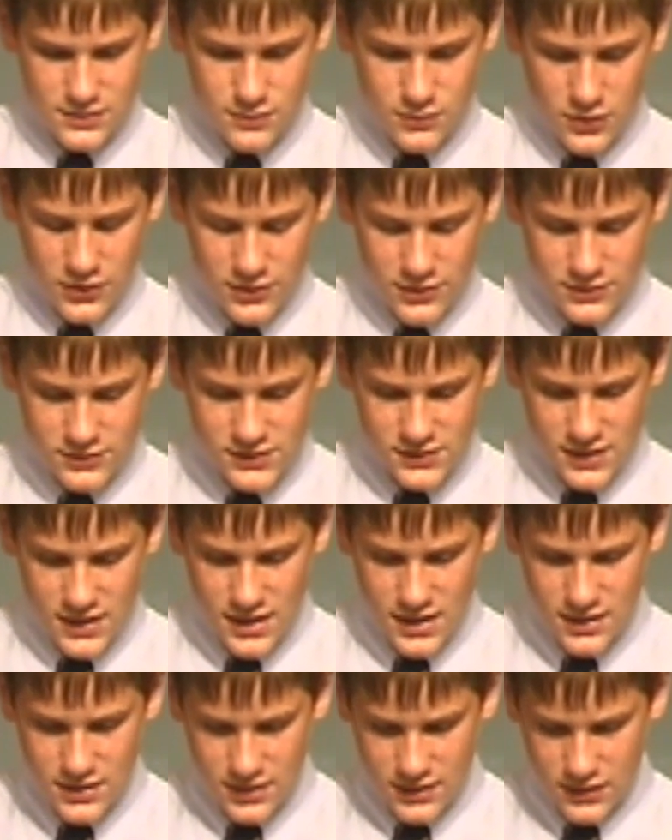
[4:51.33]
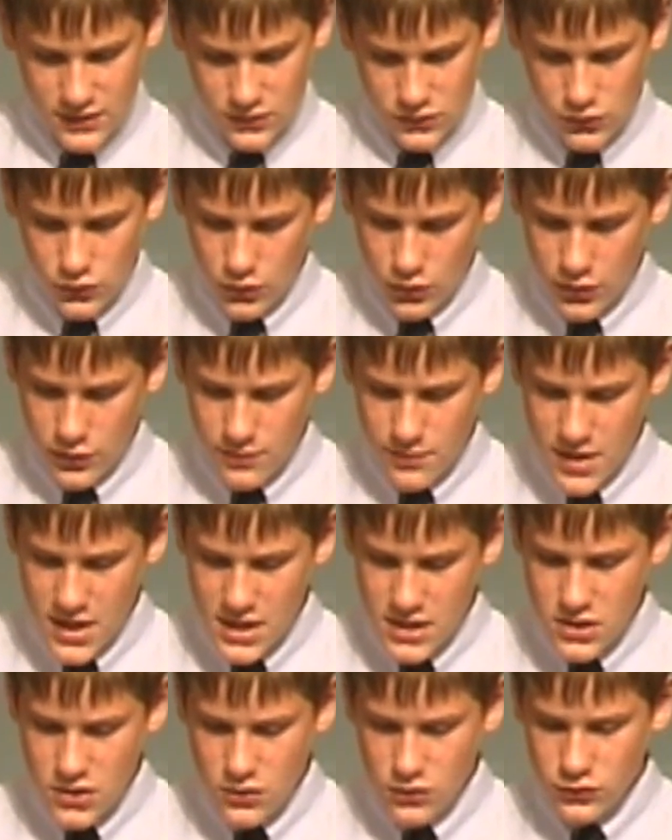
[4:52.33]
Paul said, "And the Lord
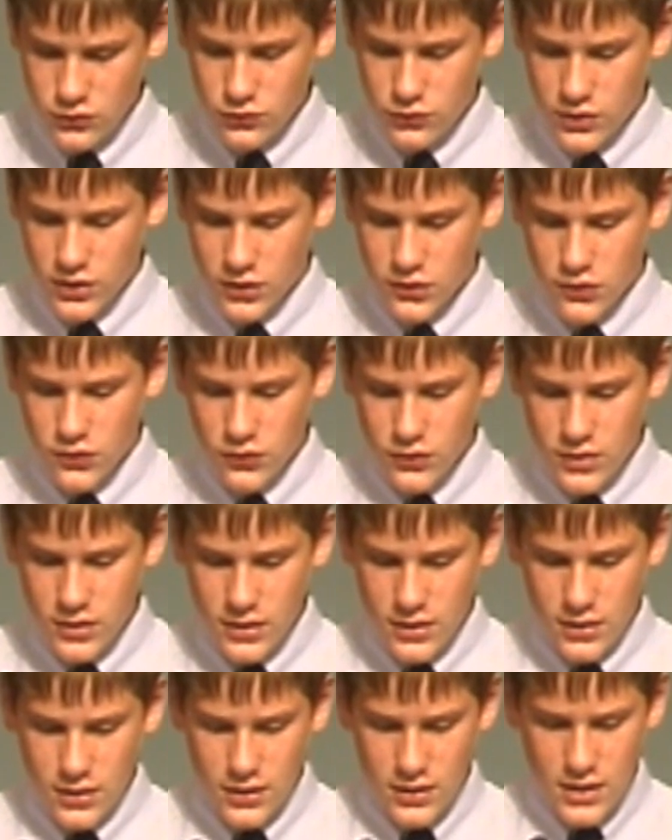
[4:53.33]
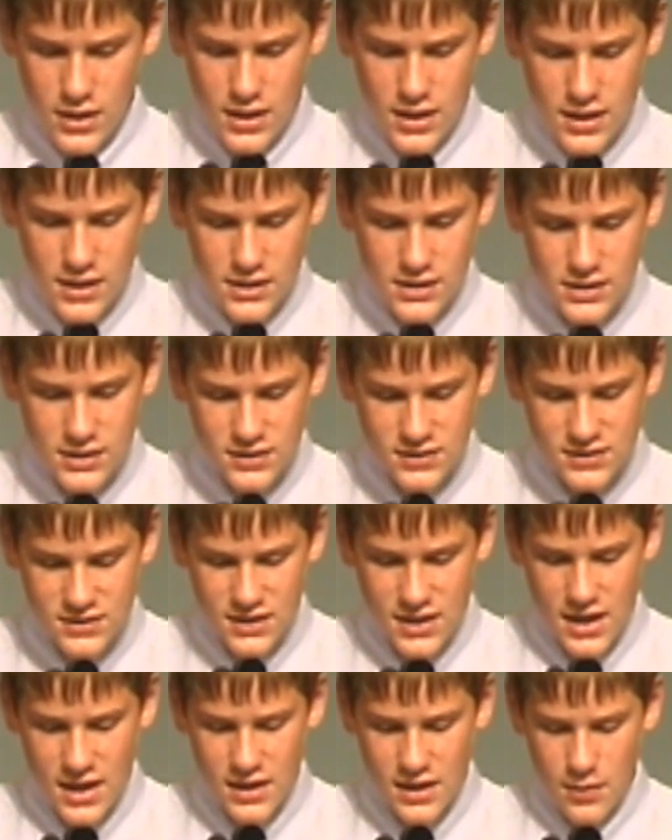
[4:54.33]
make you to increase
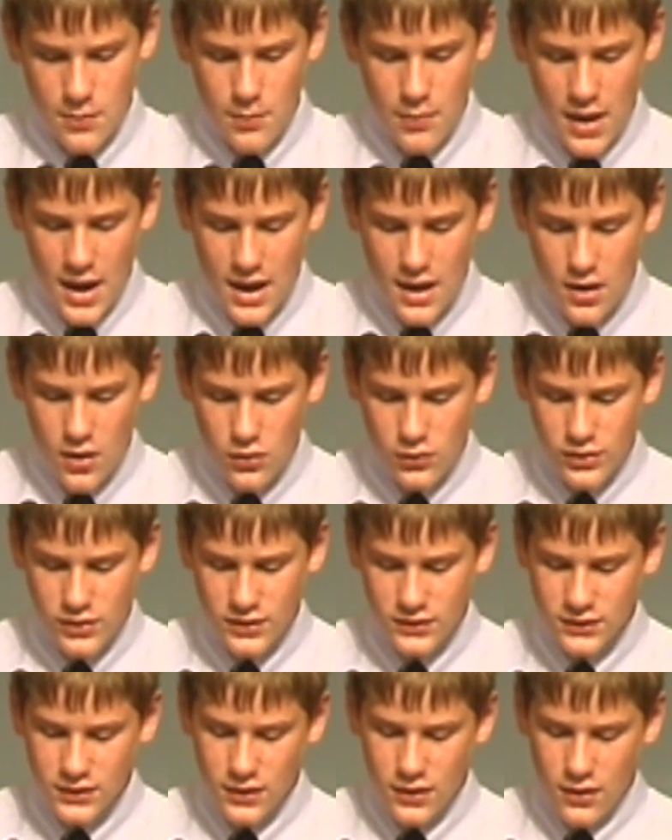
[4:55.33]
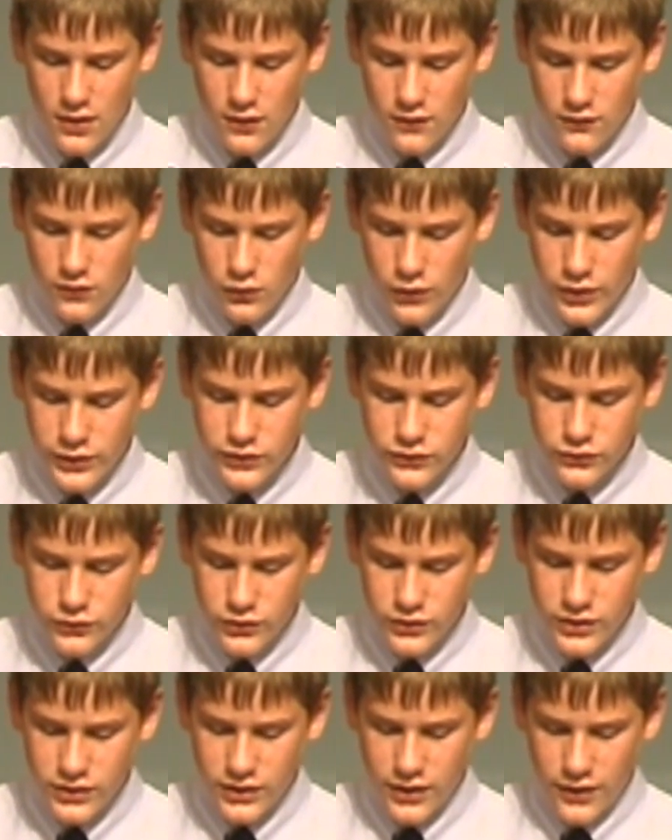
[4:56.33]
and abound in love one
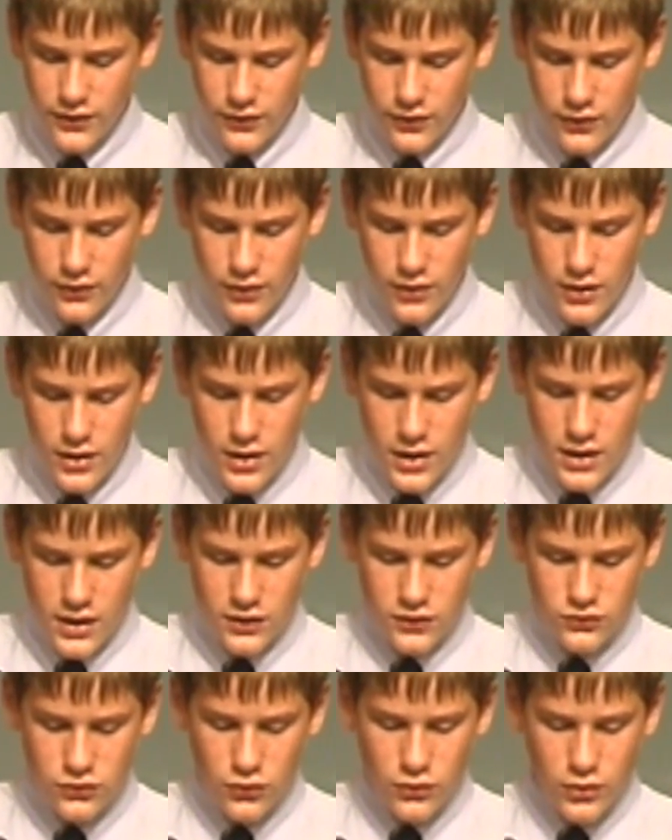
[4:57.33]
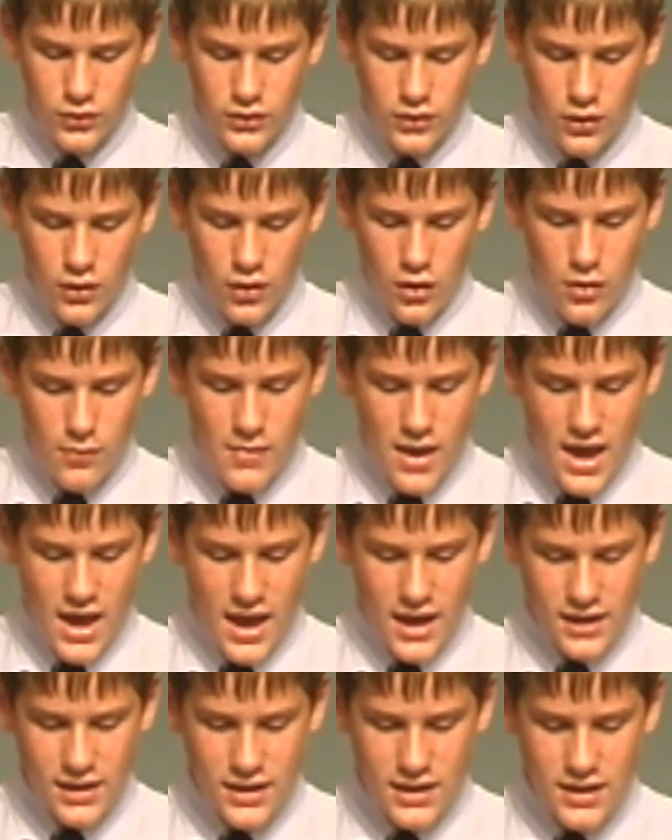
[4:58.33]
toward another, and toward all
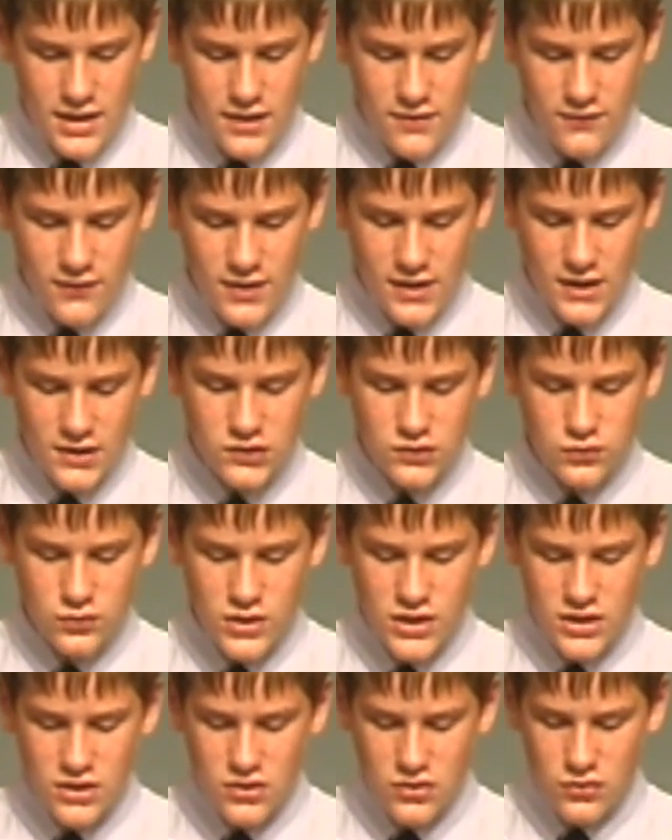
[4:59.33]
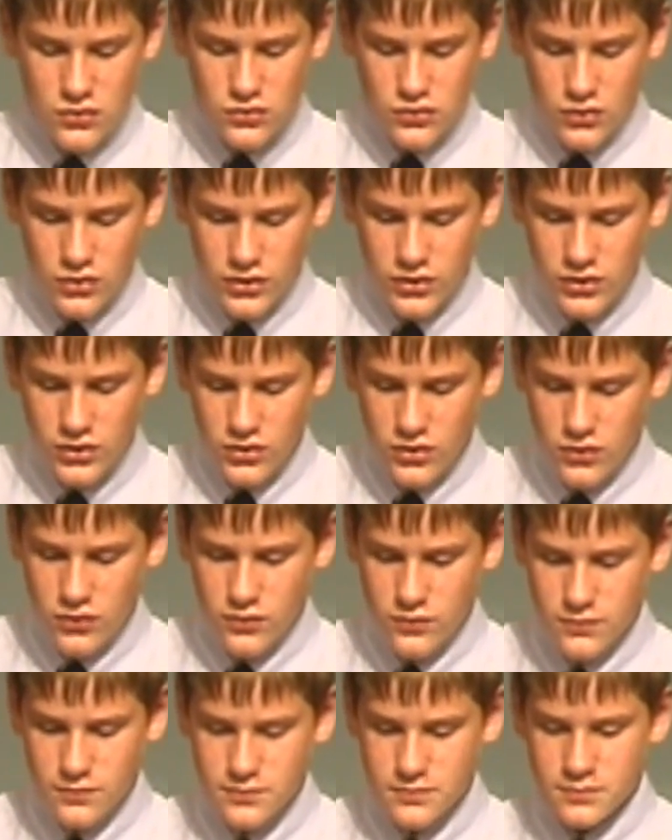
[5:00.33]
men, even as we do toward
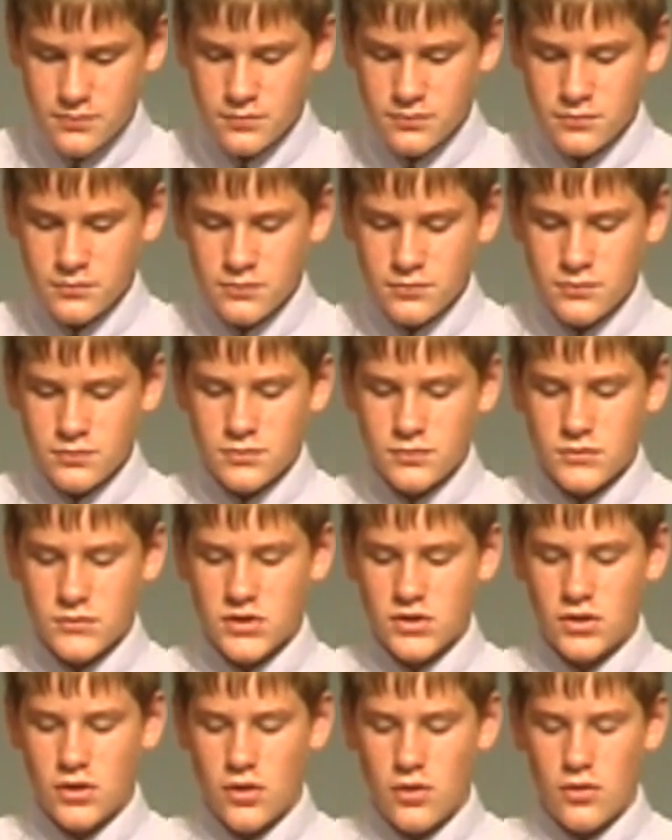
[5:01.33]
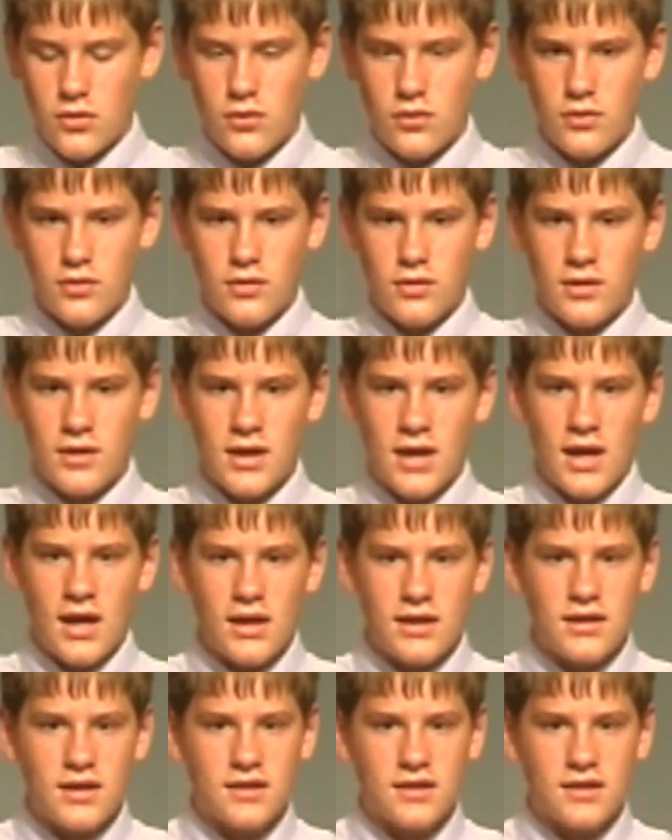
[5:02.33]
you. So God